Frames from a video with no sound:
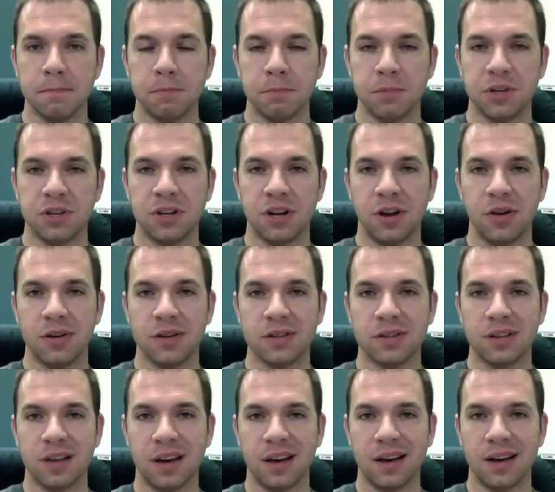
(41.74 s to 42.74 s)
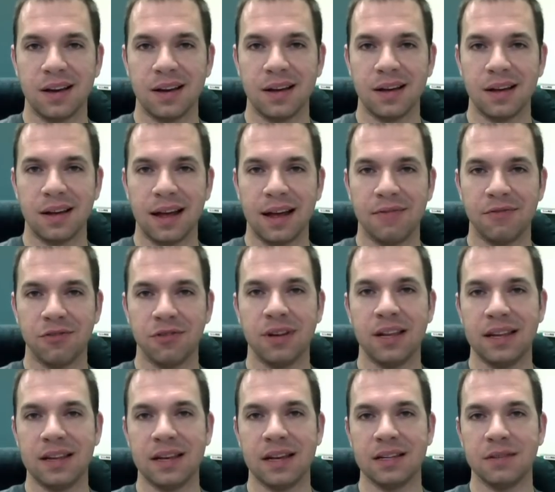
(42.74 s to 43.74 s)
But you know, as uh, after
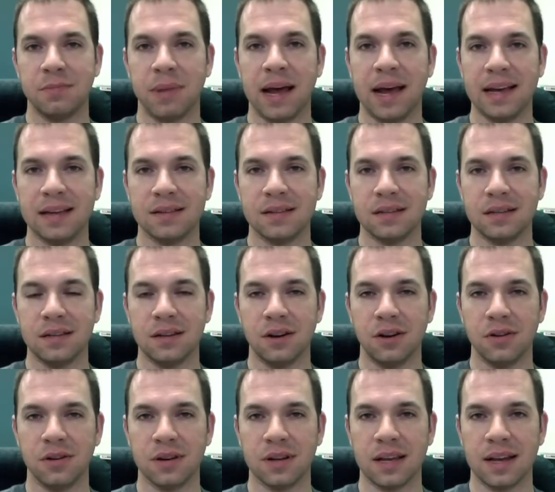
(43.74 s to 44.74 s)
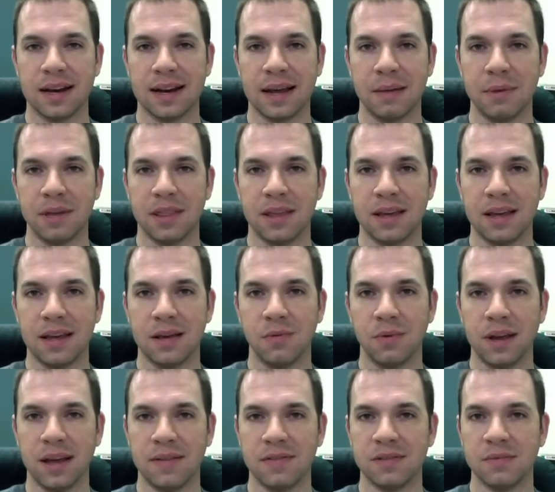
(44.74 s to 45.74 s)
DJ's passing, you know, kind of got me thinking.
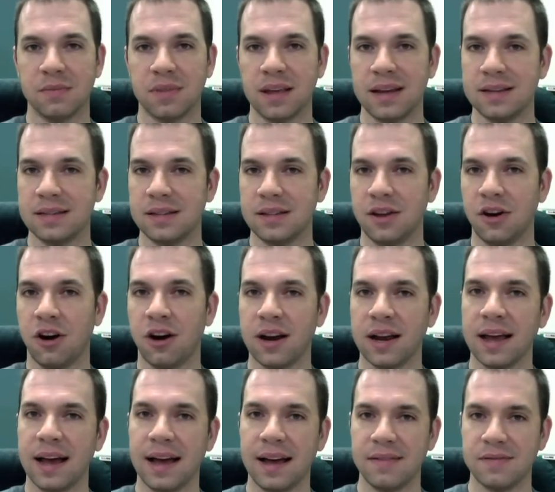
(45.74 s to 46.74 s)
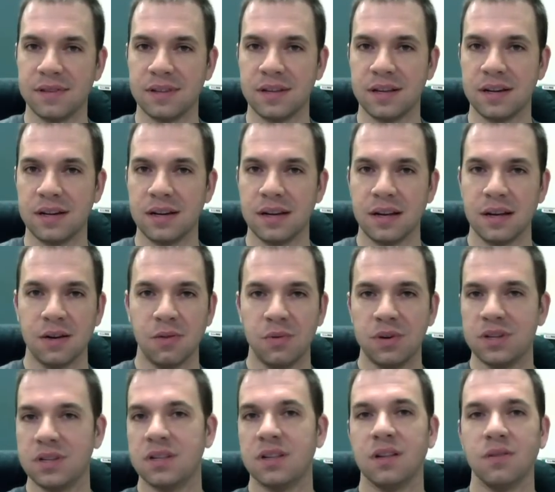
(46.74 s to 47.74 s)
We have some things in the archives that we
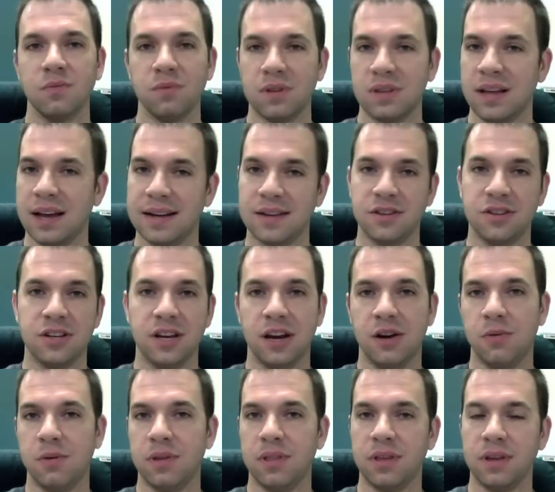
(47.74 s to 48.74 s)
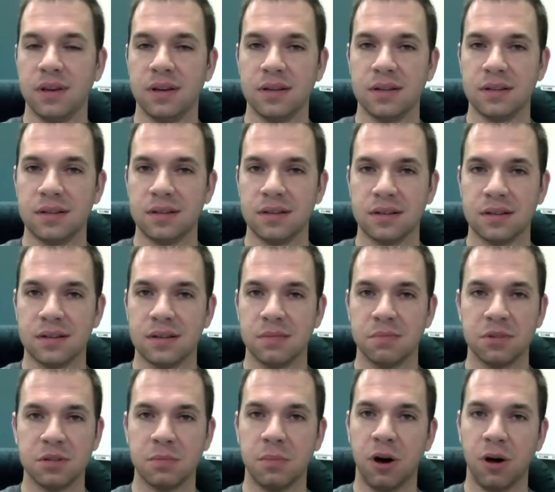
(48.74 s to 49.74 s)
just would like to share with you. It's just
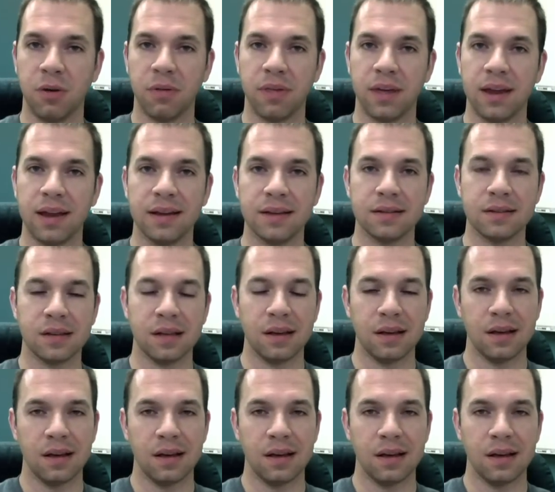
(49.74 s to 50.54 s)
some small things,